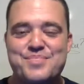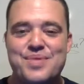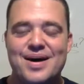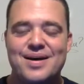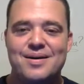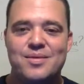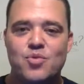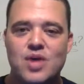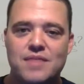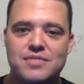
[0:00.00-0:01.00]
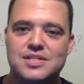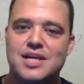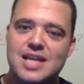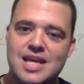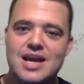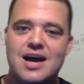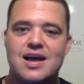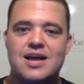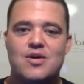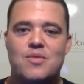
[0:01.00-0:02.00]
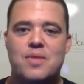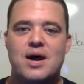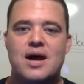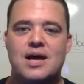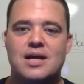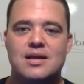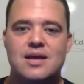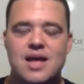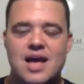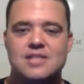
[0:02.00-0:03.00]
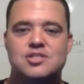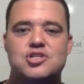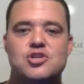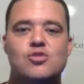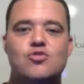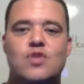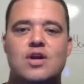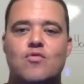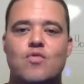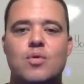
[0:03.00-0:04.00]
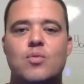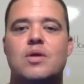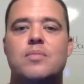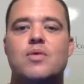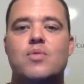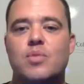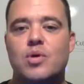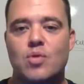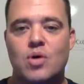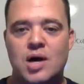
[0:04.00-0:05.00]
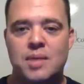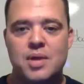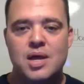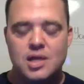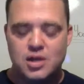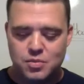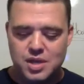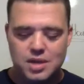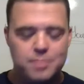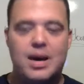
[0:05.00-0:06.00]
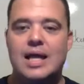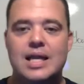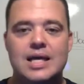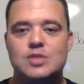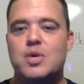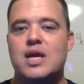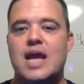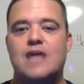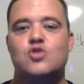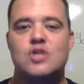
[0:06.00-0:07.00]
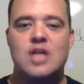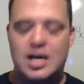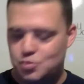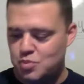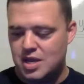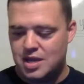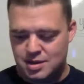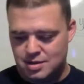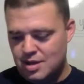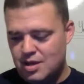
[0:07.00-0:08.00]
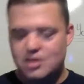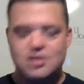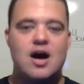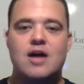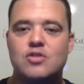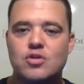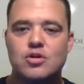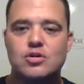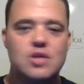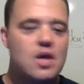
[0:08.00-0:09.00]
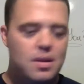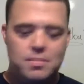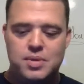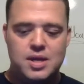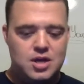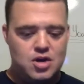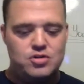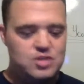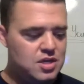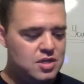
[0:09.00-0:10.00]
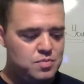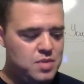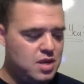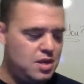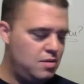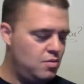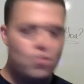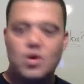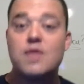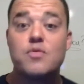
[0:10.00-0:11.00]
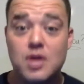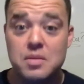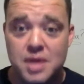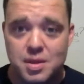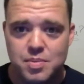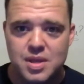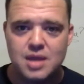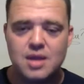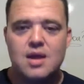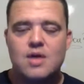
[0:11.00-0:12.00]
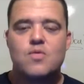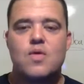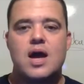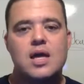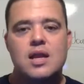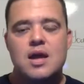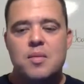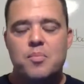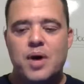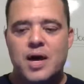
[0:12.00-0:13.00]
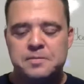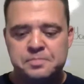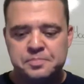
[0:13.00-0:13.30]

But um, we have this idea in our mind as children of what we want to be when we grow up. You know, be it pilots, be it astronauts, be it doctors, be it nurses, be it whatever it may be, right? But